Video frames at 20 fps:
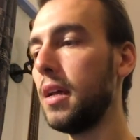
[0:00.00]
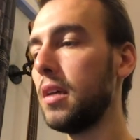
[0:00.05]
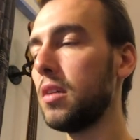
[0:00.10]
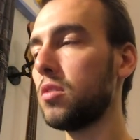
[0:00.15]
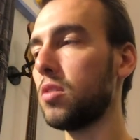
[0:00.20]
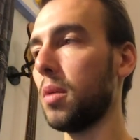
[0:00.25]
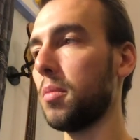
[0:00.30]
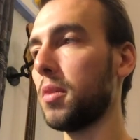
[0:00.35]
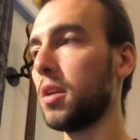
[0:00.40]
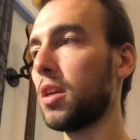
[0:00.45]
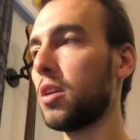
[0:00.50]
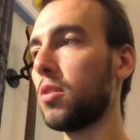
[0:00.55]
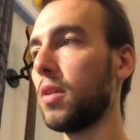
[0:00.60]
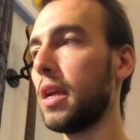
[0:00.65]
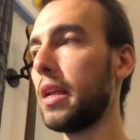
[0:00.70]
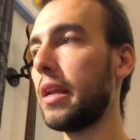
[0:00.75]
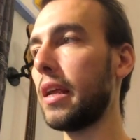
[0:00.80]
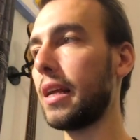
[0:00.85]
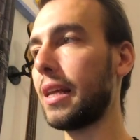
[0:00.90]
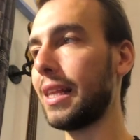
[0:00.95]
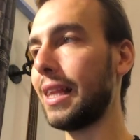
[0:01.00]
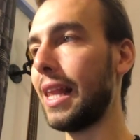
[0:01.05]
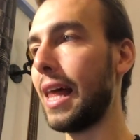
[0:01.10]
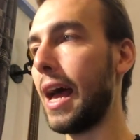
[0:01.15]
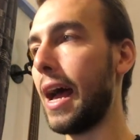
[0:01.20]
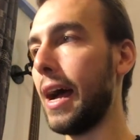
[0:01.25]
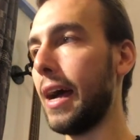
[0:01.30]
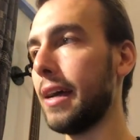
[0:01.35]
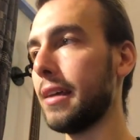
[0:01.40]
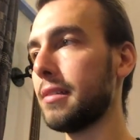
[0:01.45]
So I'm going to create a
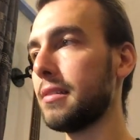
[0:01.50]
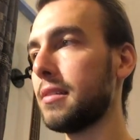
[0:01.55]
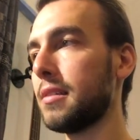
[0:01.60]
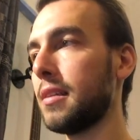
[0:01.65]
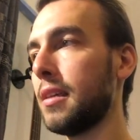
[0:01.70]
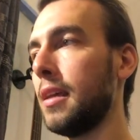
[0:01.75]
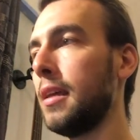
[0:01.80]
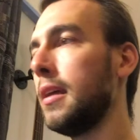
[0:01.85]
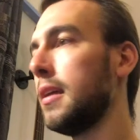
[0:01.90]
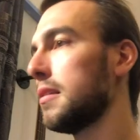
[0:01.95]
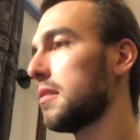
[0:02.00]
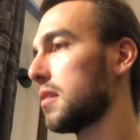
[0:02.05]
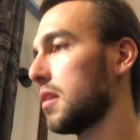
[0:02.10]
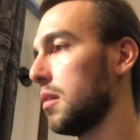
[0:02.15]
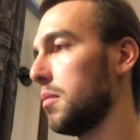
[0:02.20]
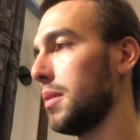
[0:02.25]
class. It's going